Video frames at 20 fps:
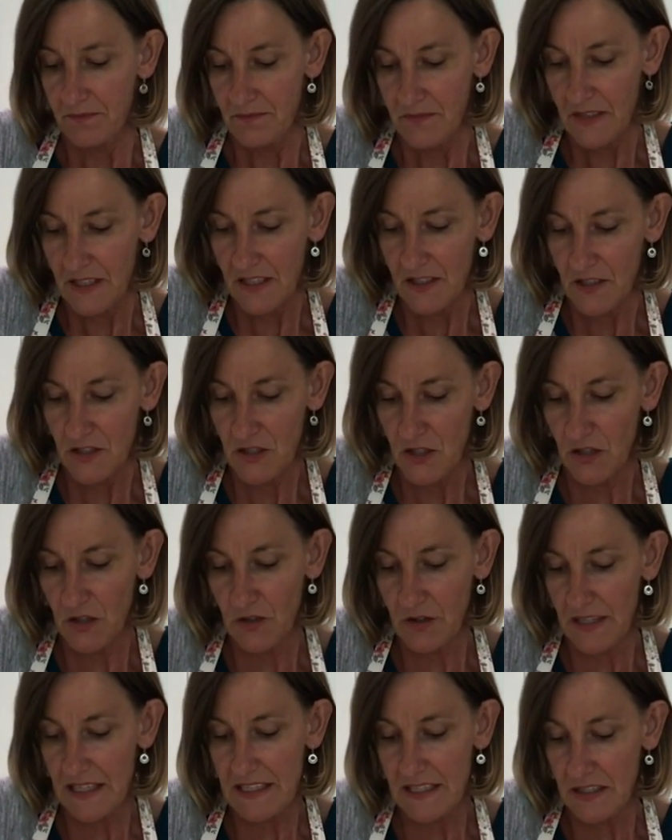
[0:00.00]
So
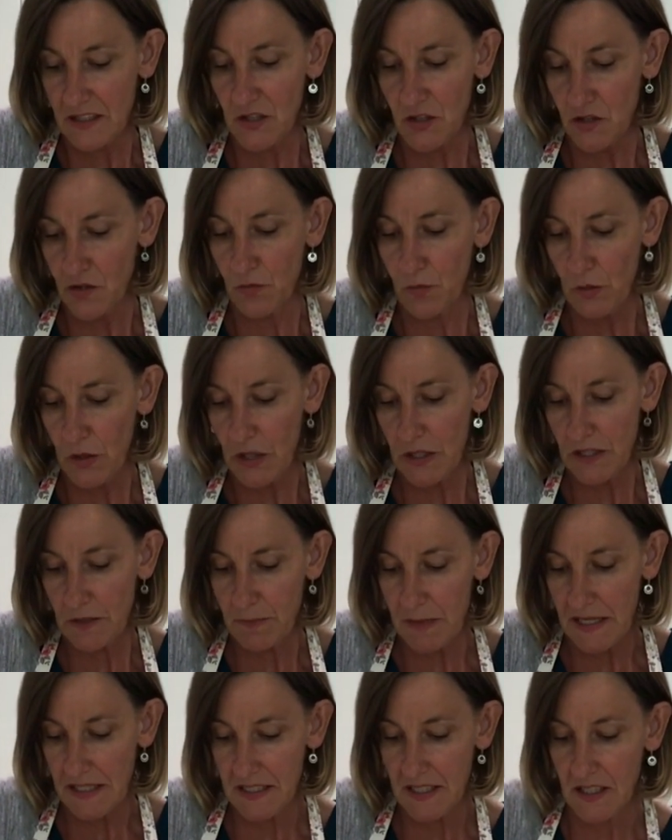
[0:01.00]
it sort of works
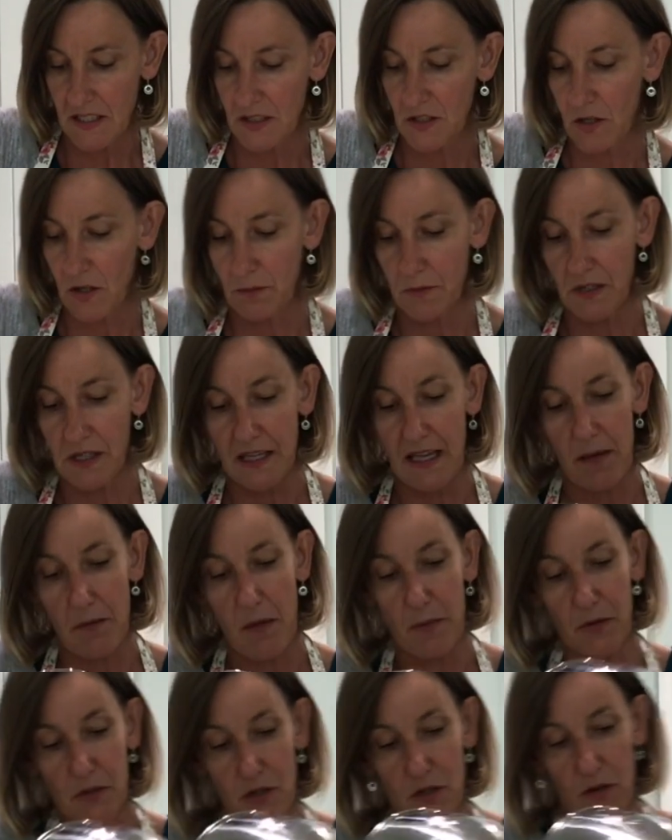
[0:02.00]
better. So I'm going to get my
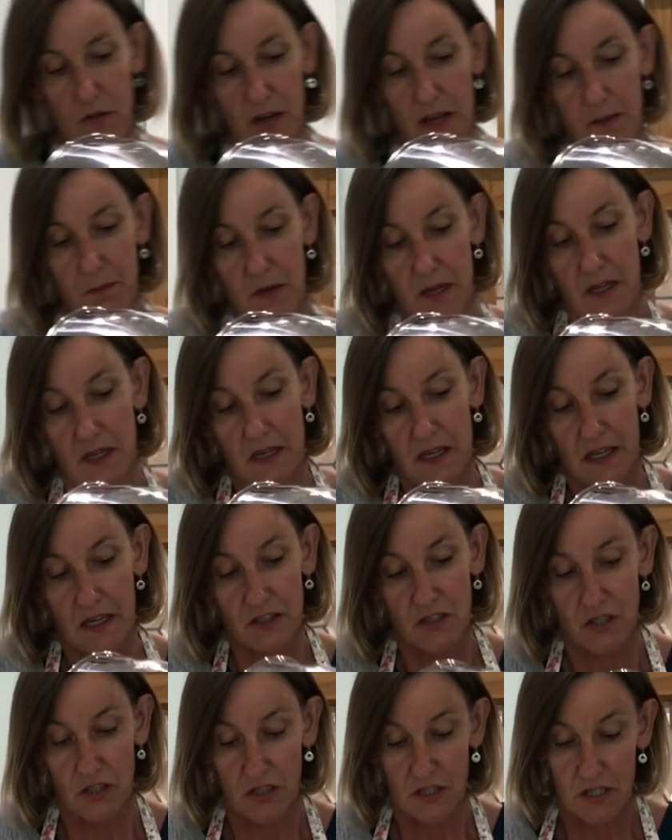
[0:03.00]
buttercream and
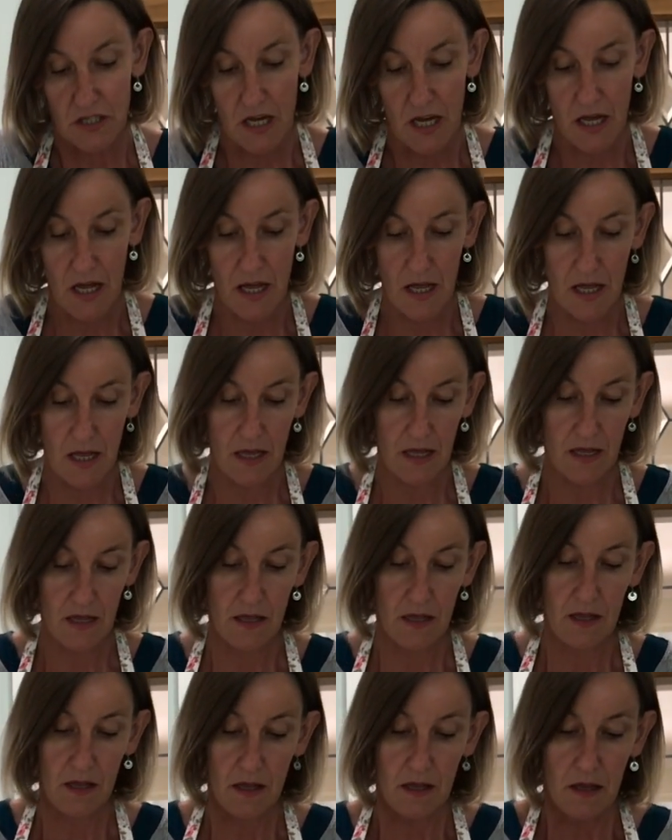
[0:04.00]
just
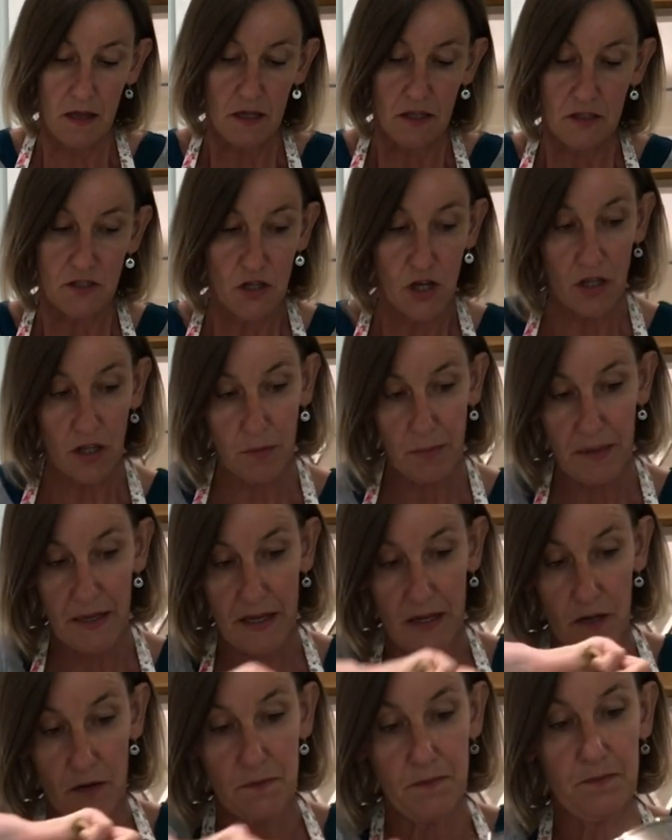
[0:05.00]
dollop it
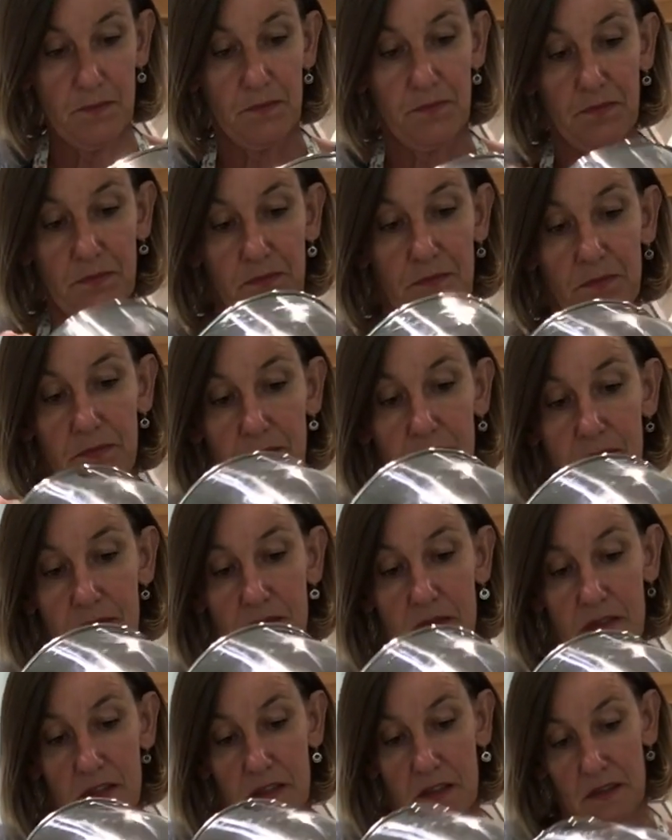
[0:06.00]
on.
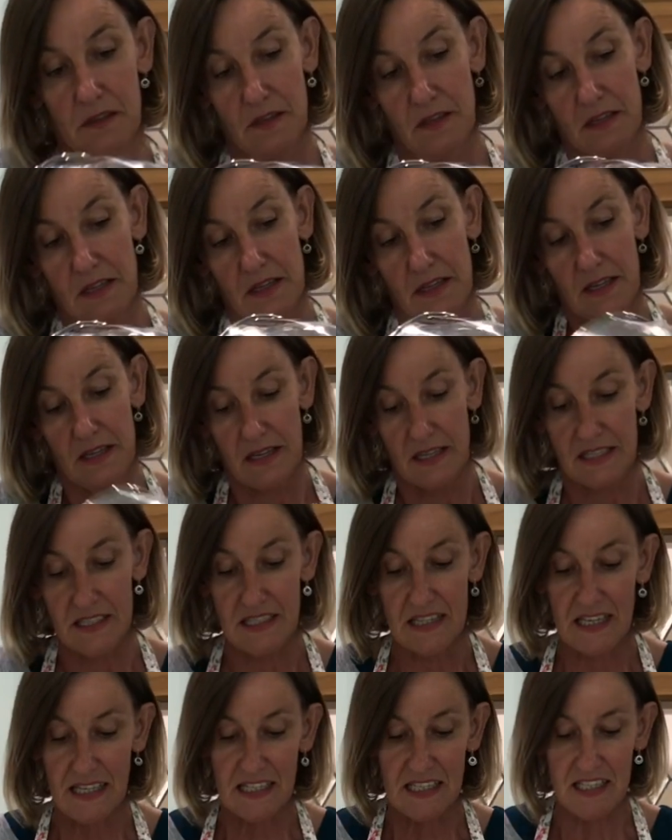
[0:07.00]
It's
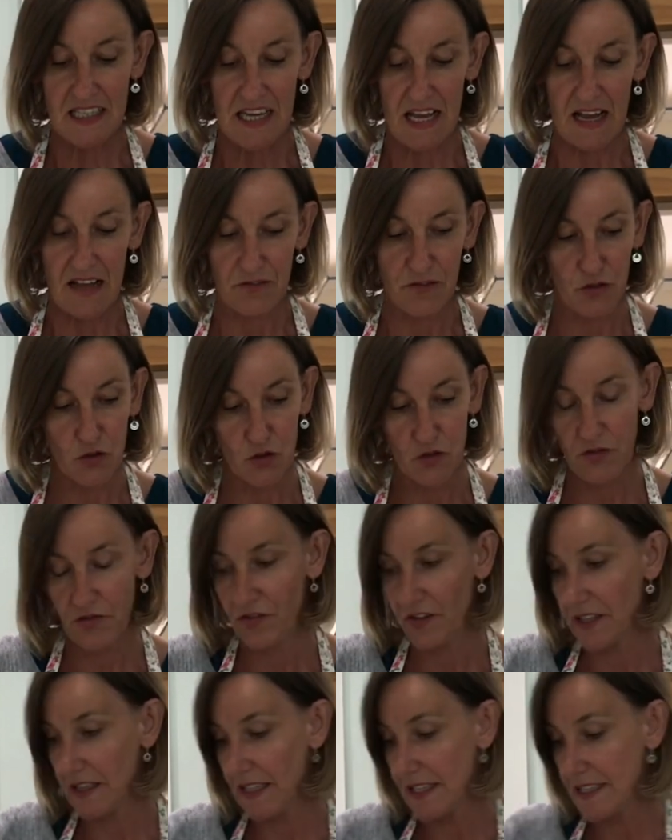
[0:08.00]
nice to have a good
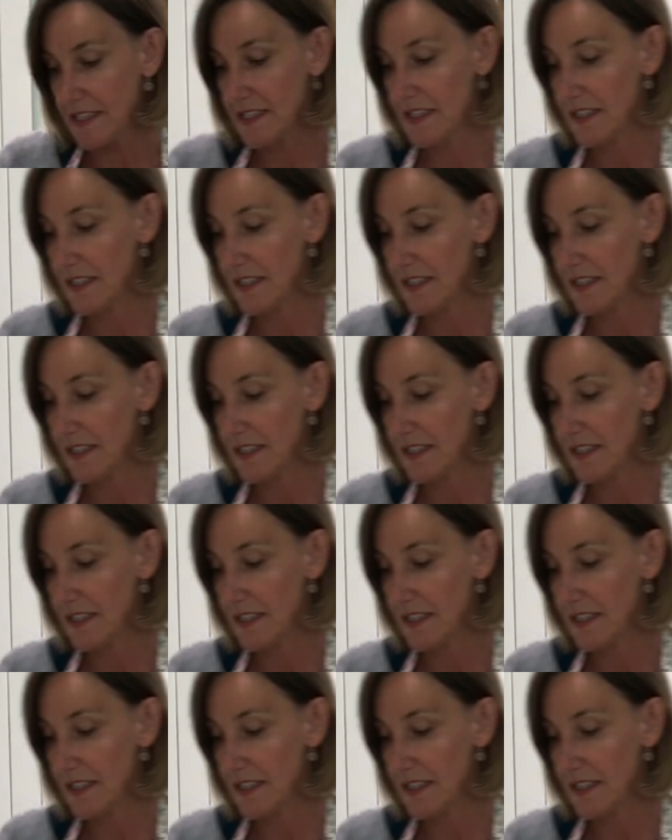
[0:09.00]
filling.